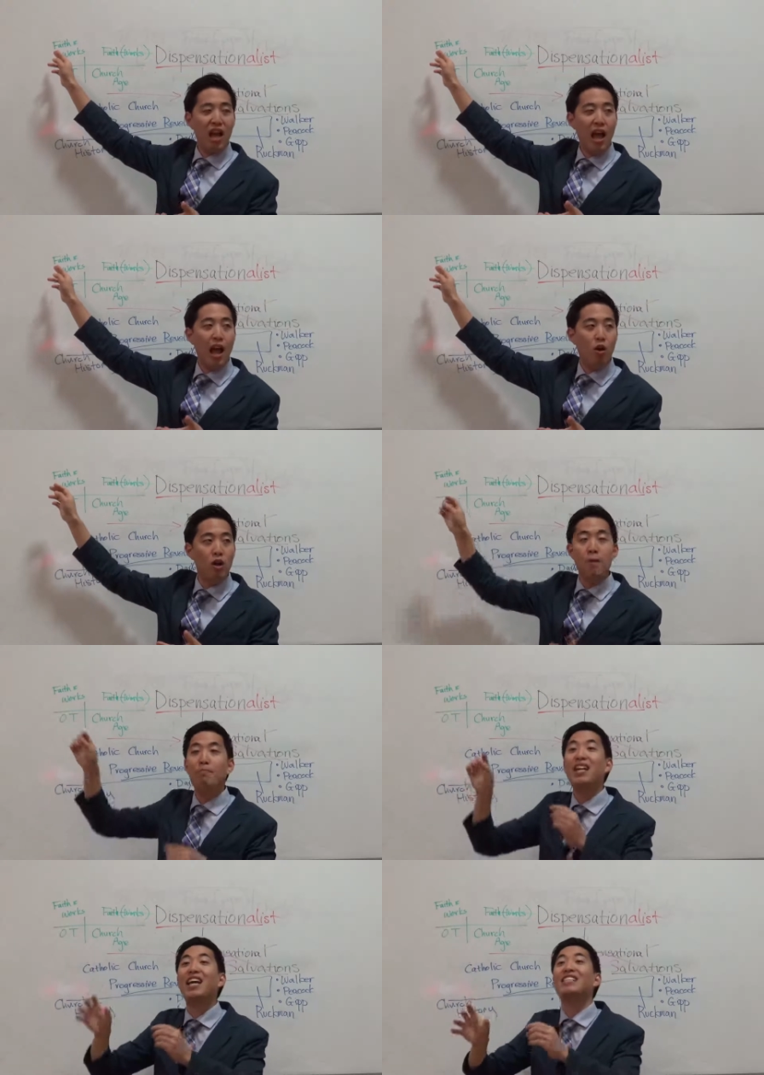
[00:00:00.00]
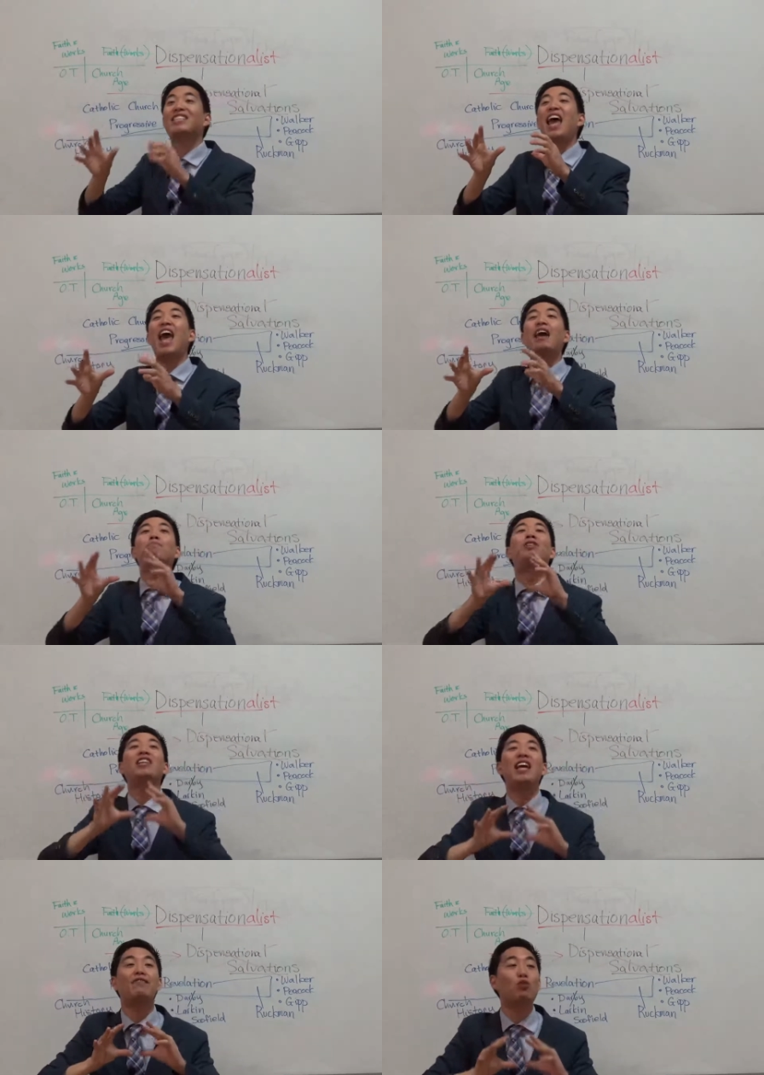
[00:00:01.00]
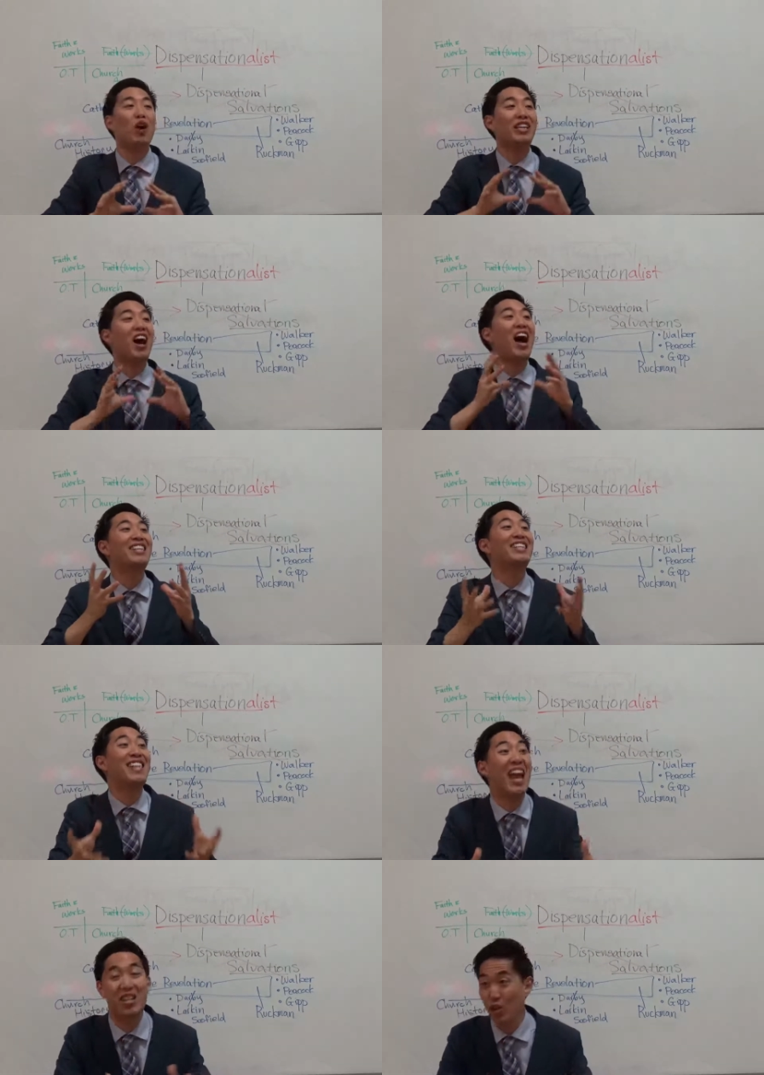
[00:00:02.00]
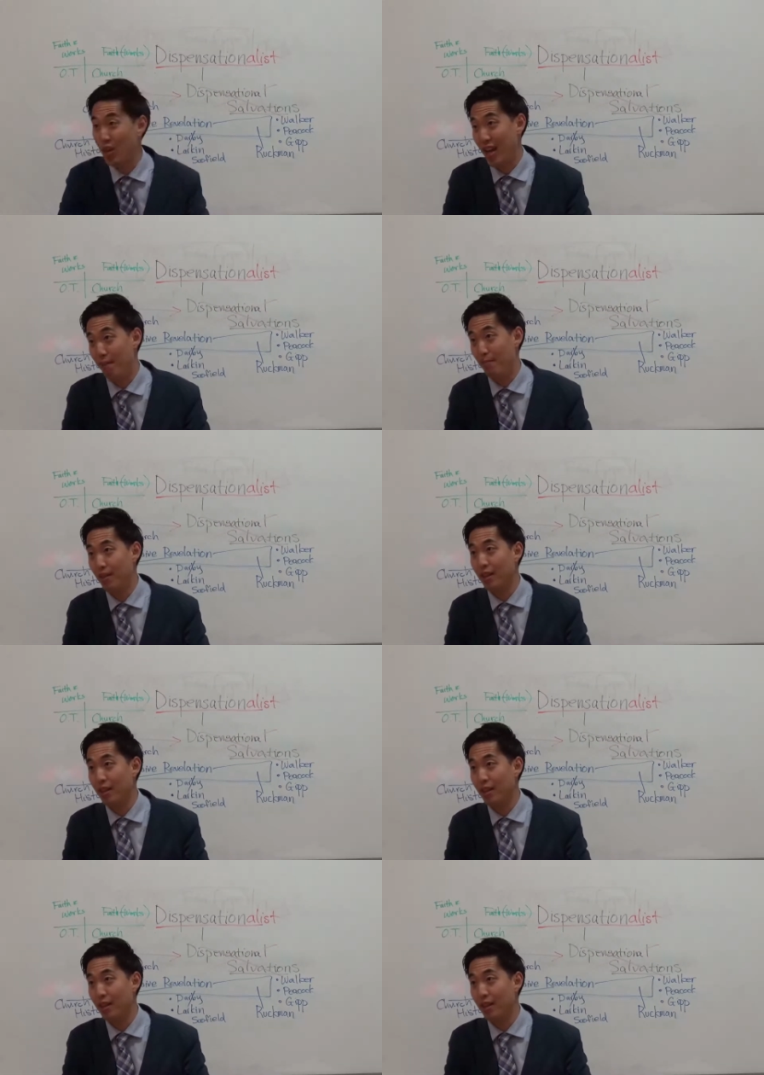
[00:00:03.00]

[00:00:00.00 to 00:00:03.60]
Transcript: No, because they believed in what God said to them.